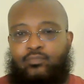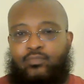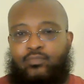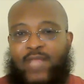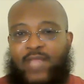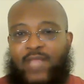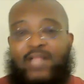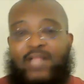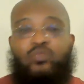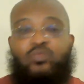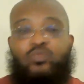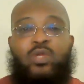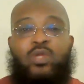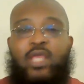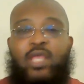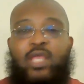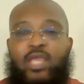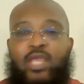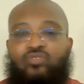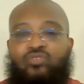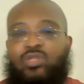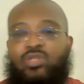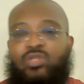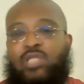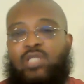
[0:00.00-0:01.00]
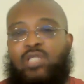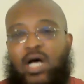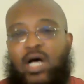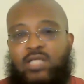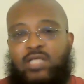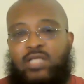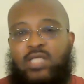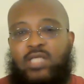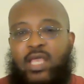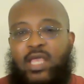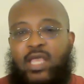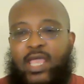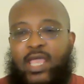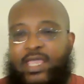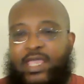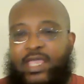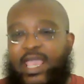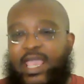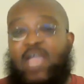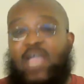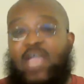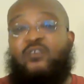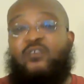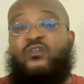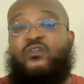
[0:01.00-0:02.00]
That's what hijrah does. It
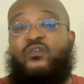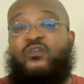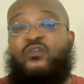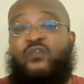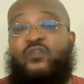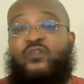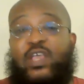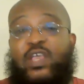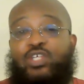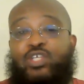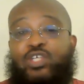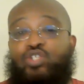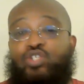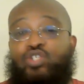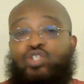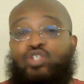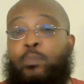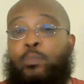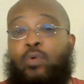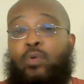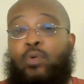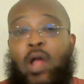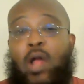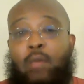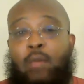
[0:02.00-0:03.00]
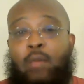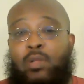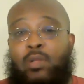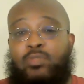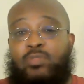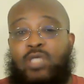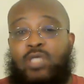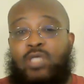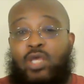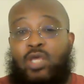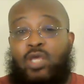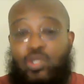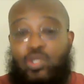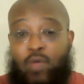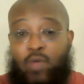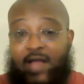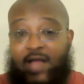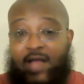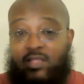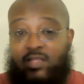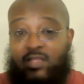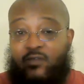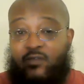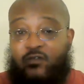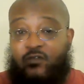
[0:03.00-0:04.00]
can't fix your problems. You
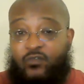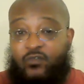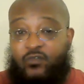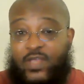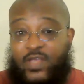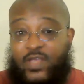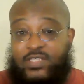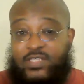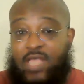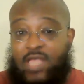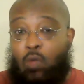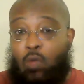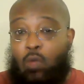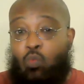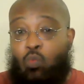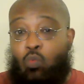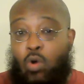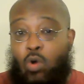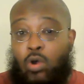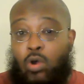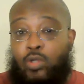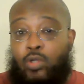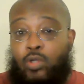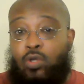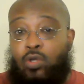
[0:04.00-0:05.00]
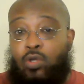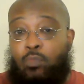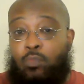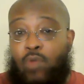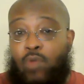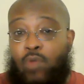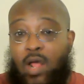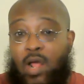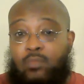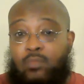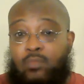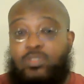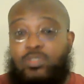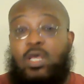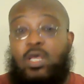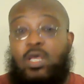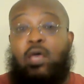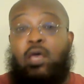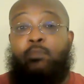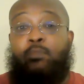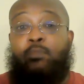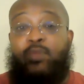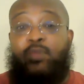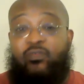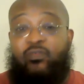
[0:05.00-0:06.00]
have to fix and work on your problems
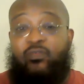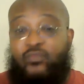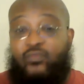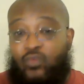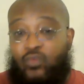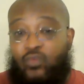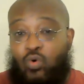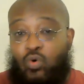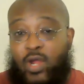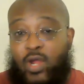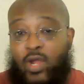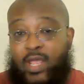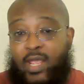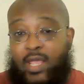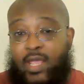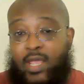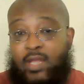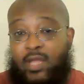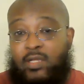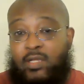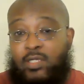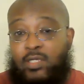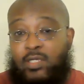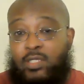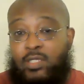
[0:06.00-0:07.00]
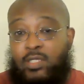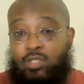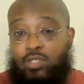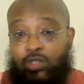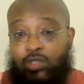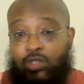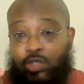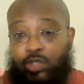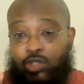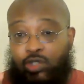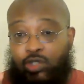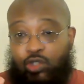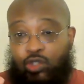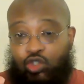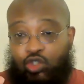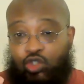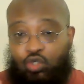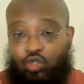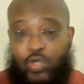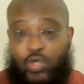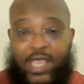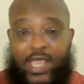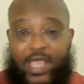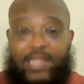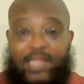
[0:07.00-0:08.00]
beforehand to
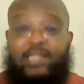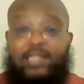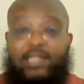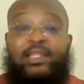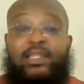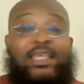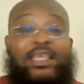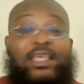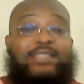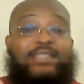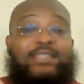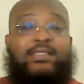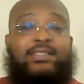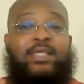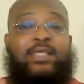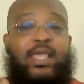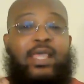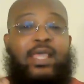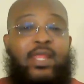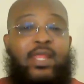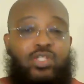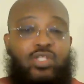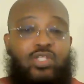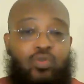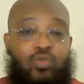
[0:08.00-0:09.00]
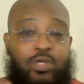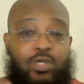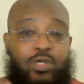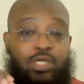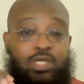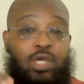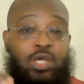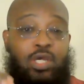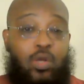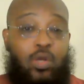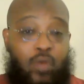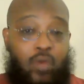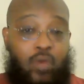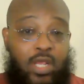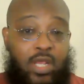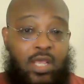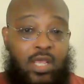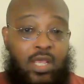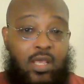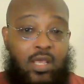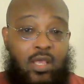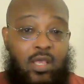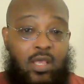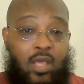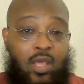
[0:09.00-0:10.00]
at least get it to a
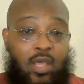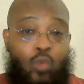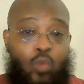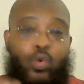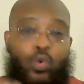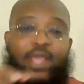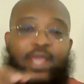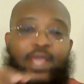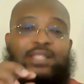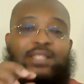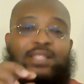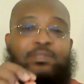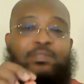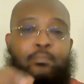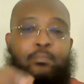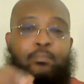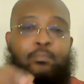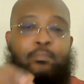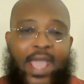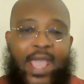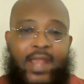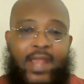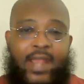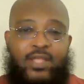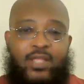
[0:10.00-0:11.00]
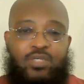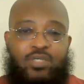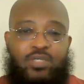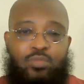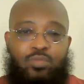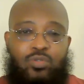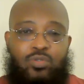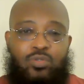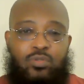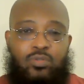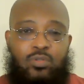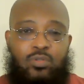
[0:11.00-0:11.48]
degree where it's manageable,